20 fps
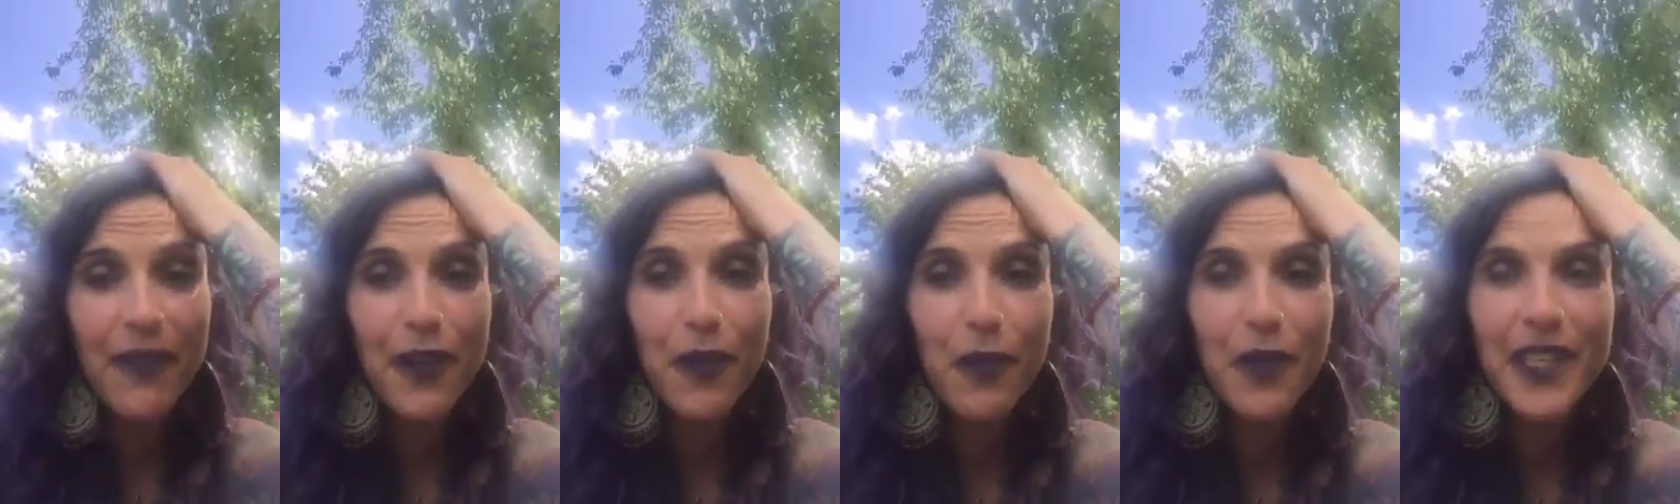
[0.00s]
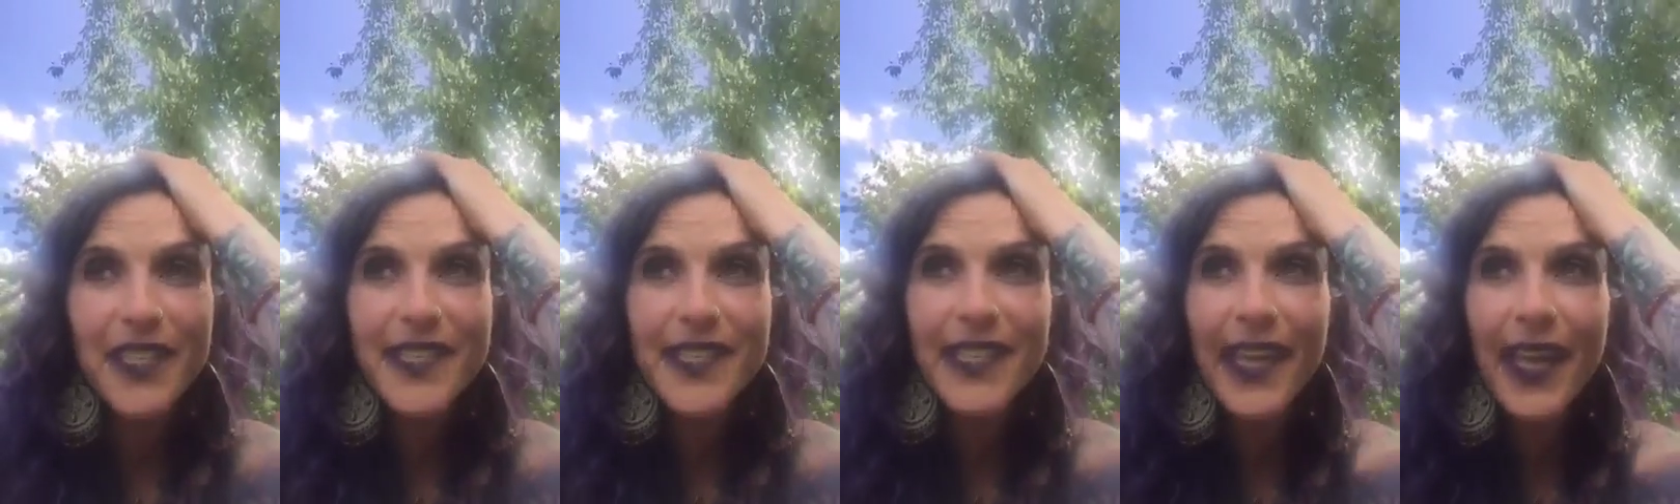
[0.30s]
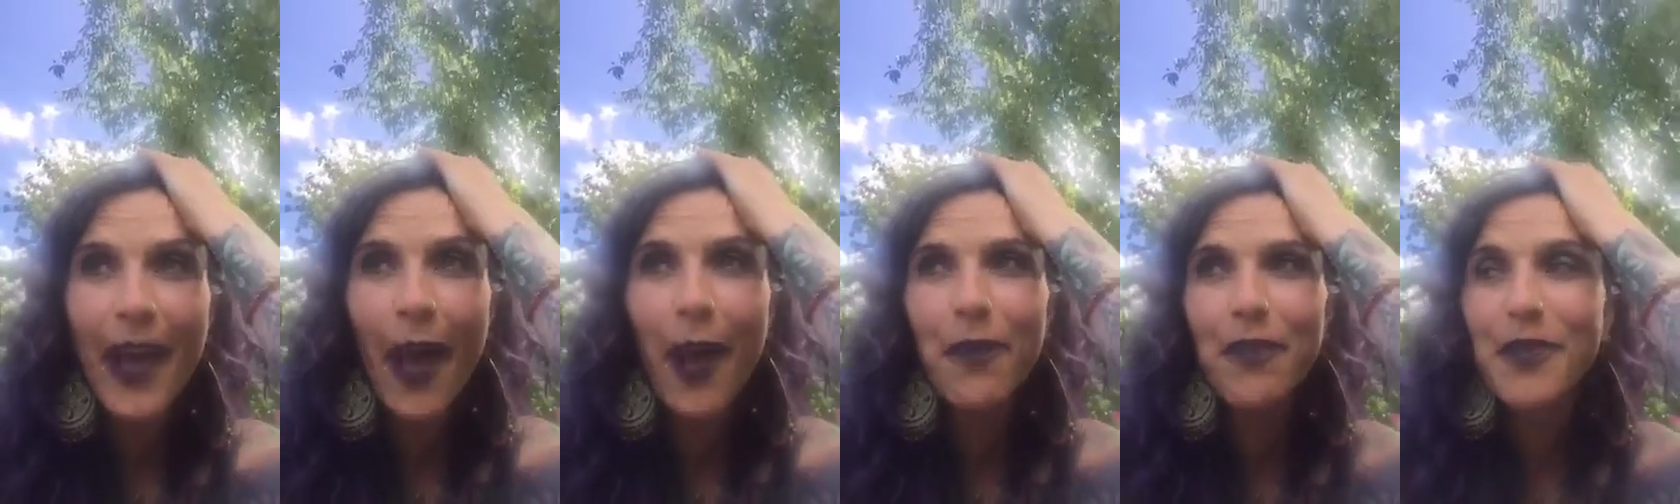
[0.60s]
If you want to
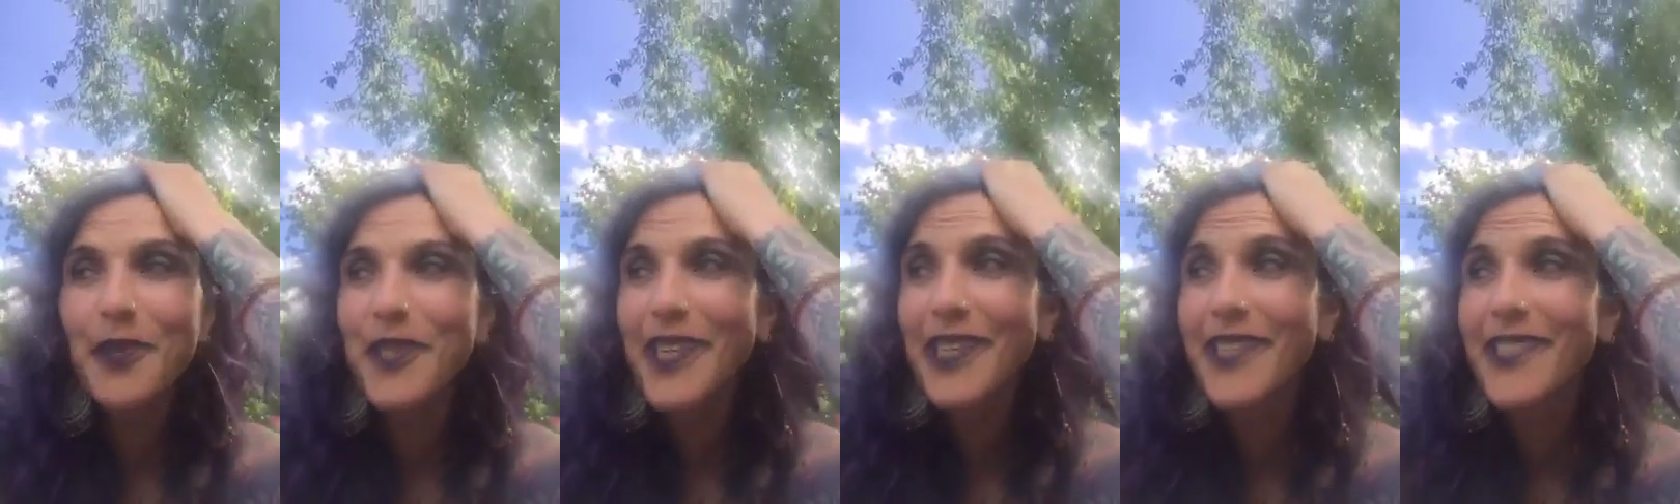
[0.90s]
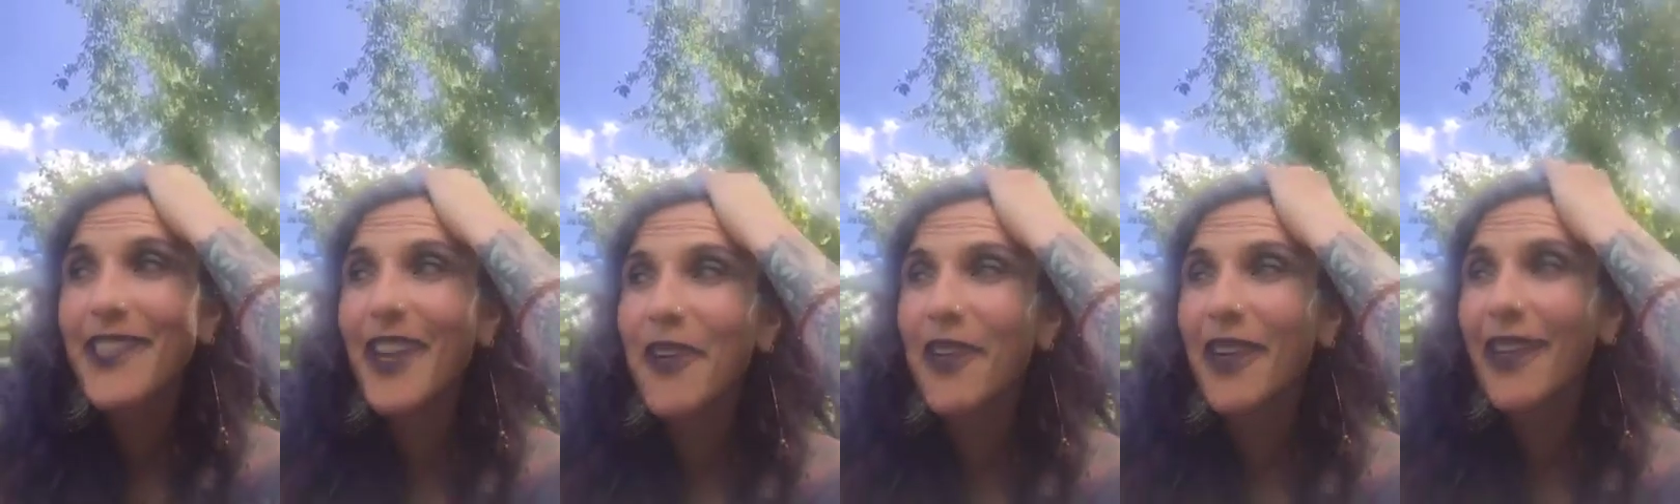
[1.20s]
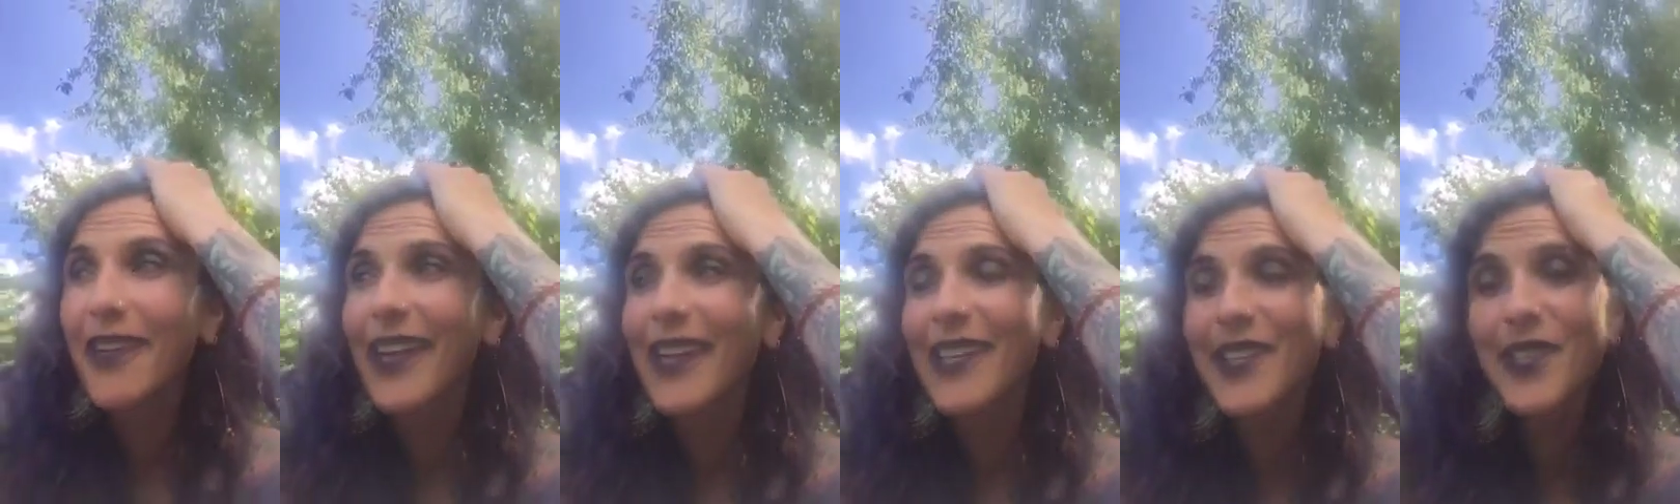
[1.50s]
see open chest
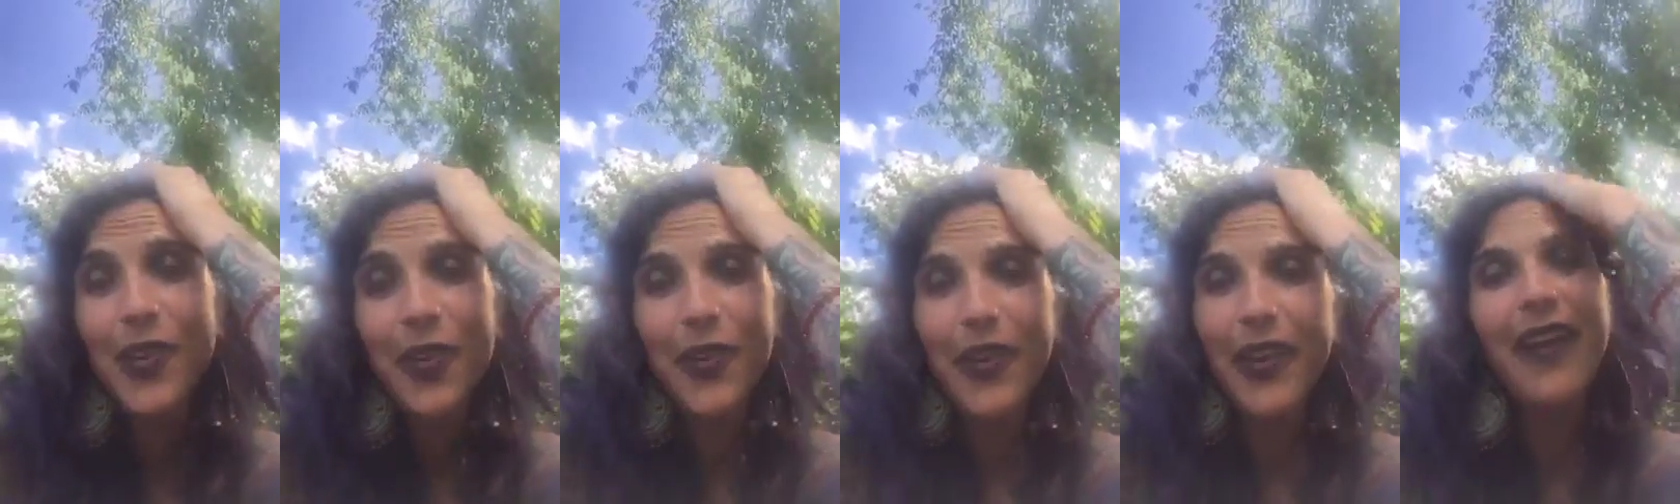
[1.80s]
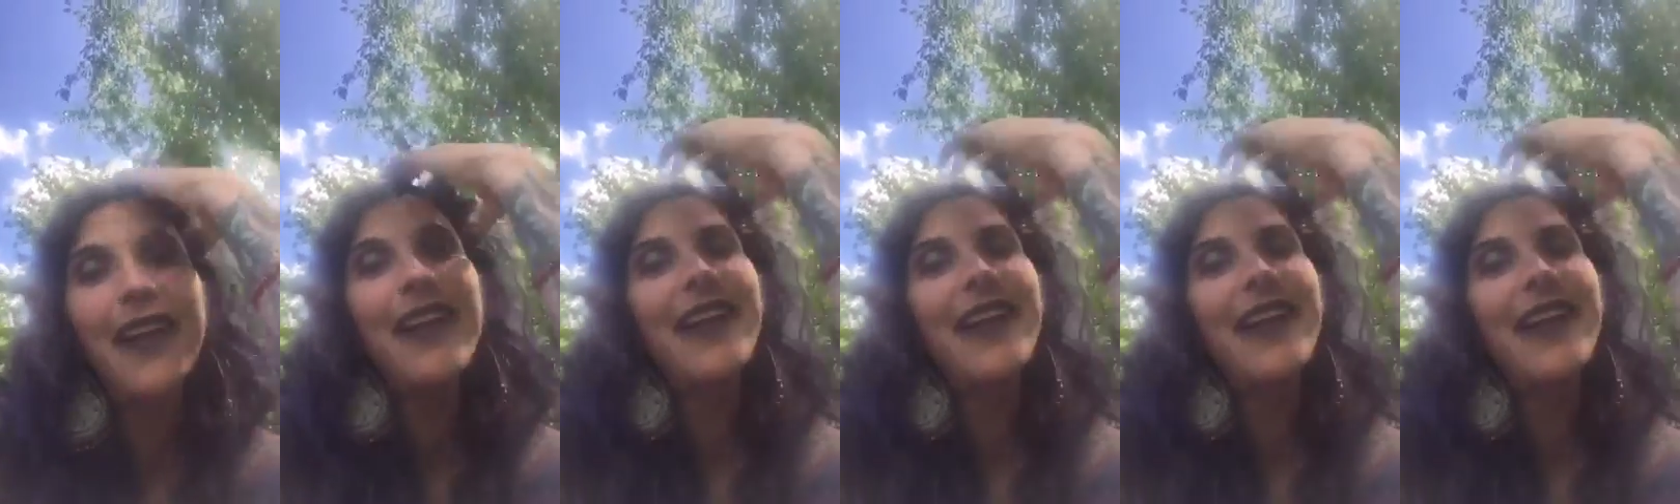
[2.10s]
yoga, then it's on.